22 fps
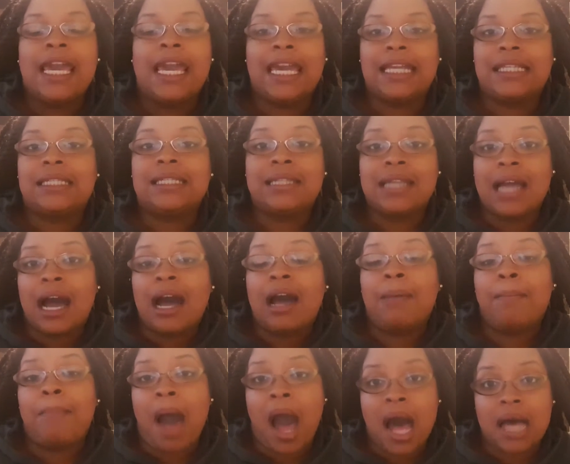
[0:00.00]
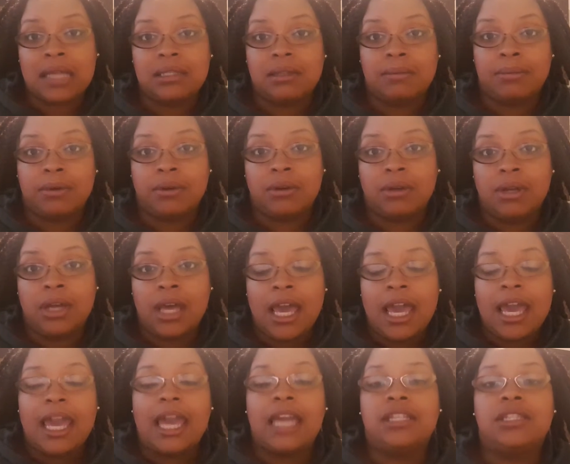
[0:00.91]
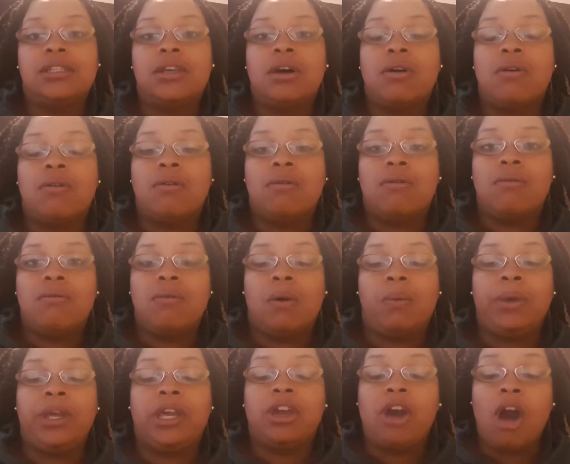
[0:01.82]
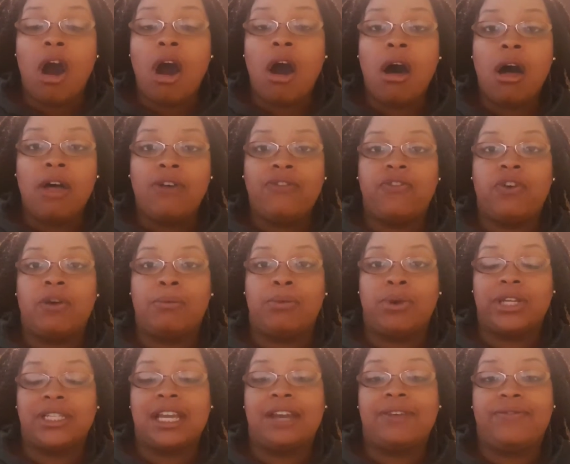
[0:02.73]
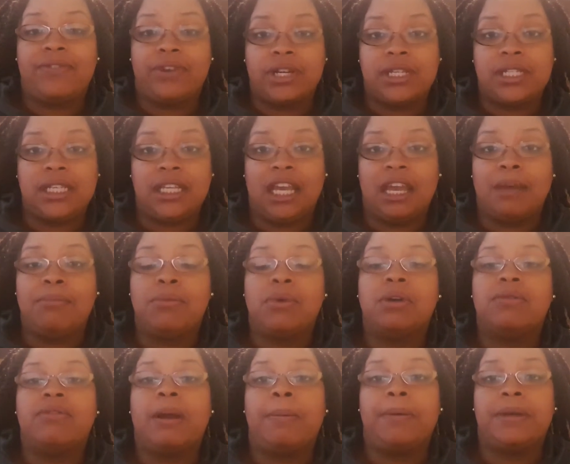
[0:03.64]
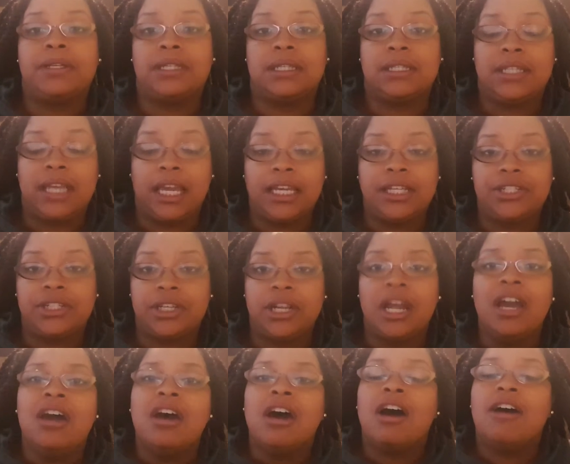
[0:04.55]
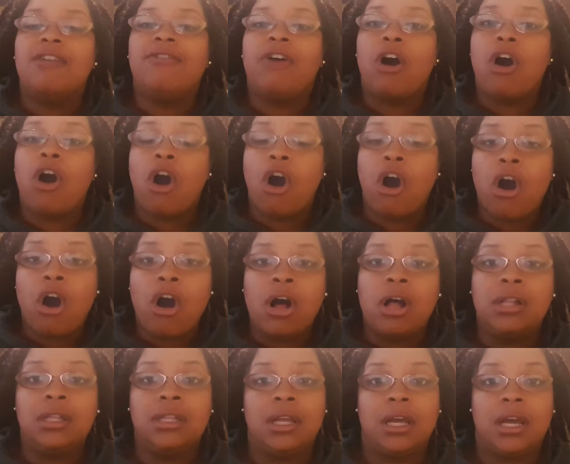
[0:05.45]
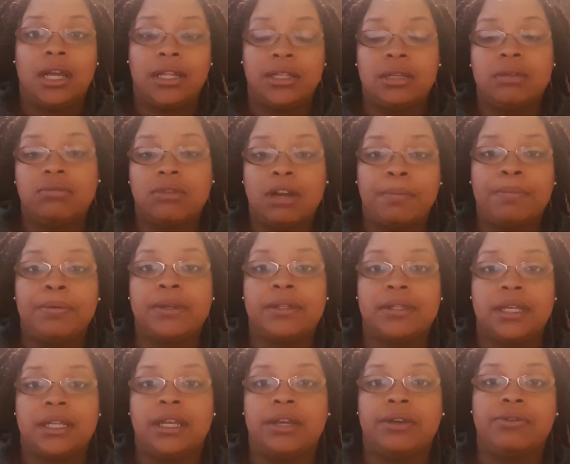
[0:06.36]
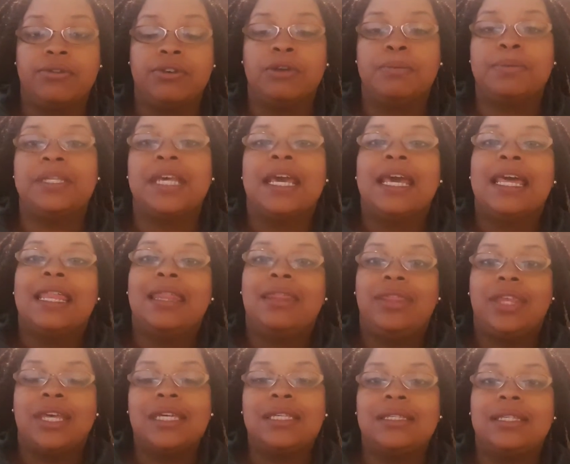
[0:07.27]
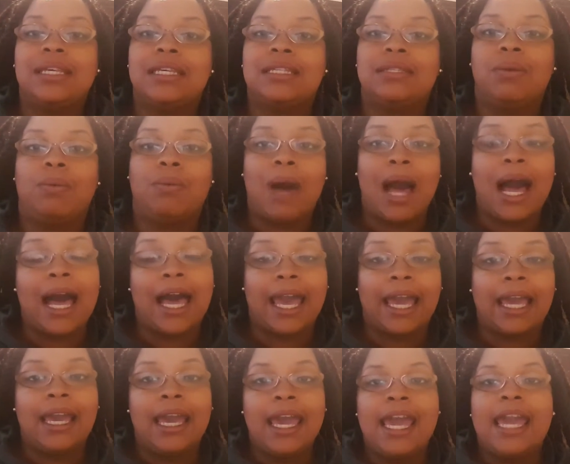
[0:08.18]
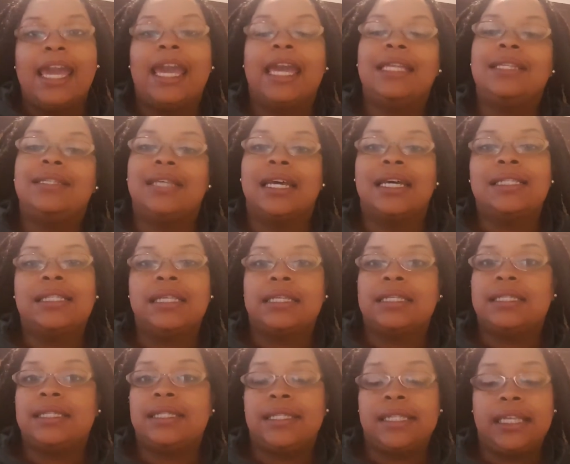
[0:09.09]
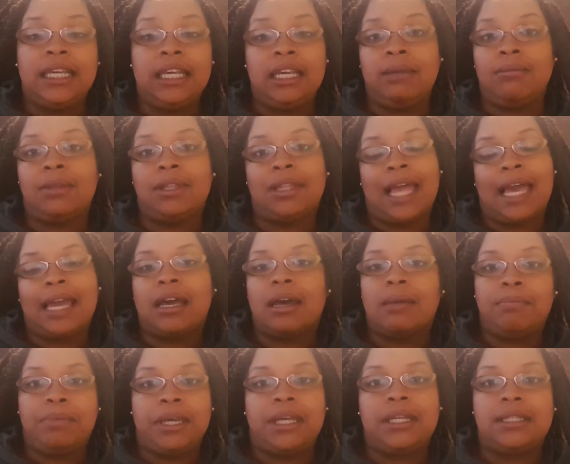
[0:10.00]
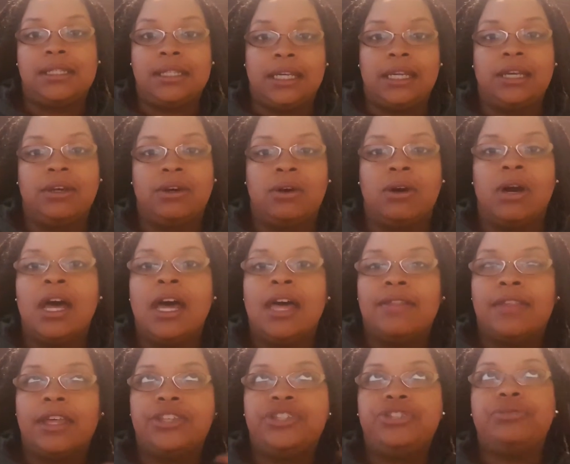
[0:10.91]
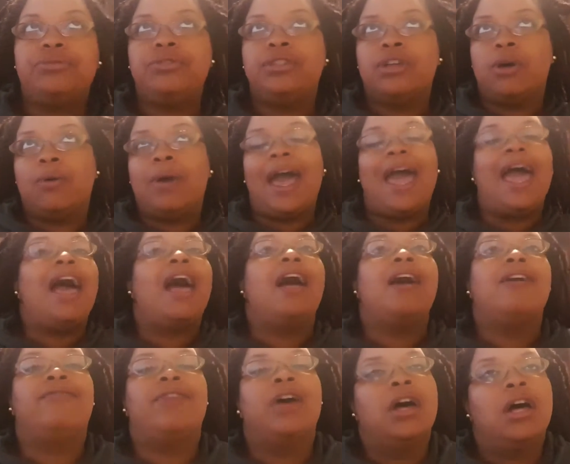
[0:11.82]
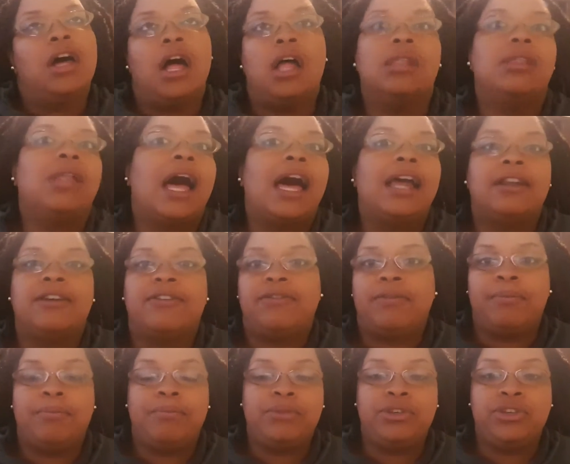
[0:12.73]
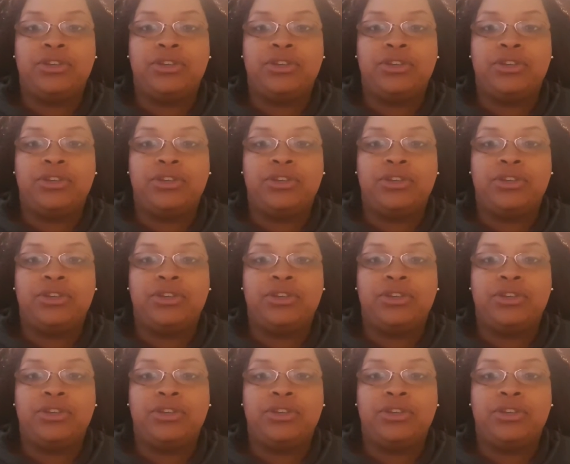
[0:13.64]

It's not possible. And so when we call for more diversity and more representation of all underrepresented groups, this is why. It doesn't seem like a big deal that you don't have a lot of,